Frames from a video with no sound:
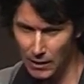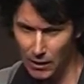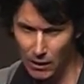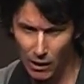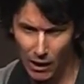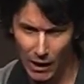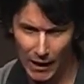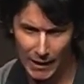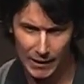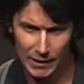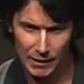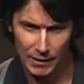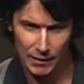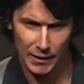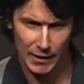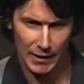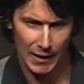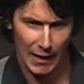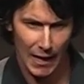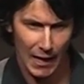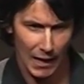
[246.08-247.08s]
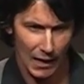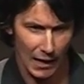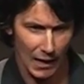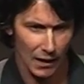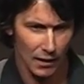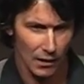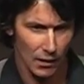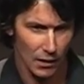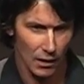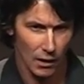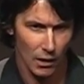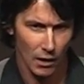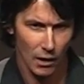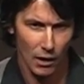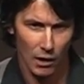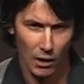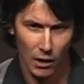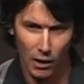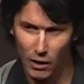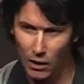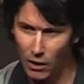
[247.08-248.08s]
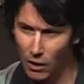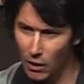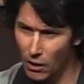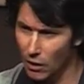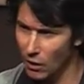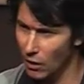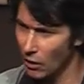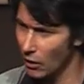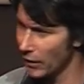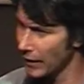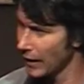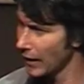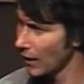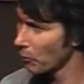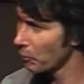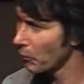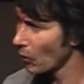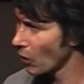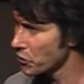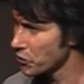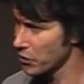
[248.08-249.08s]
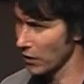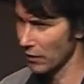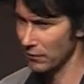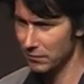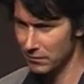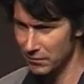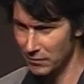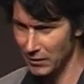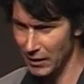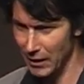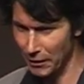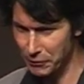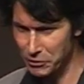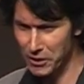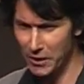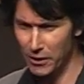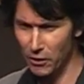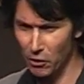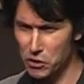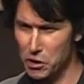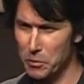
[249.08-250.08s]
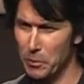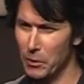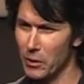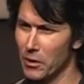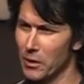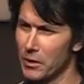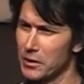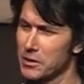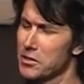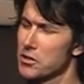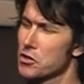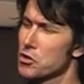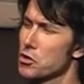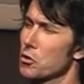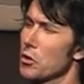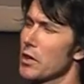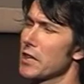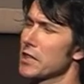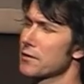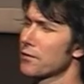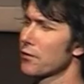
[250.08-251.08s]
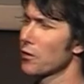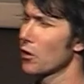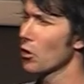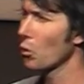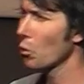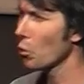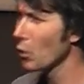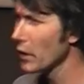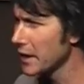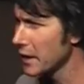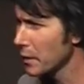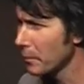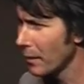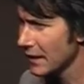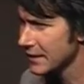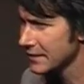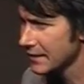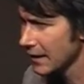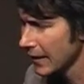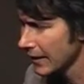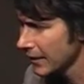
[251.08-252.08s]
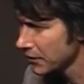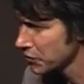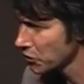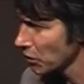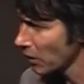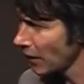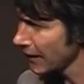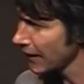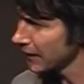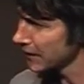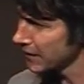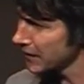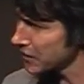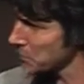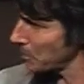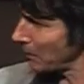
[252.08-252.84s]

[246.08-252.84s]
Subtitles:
like the colour on our brochure, right? I've seen entrepreneurs stress for a week about saying, should I get this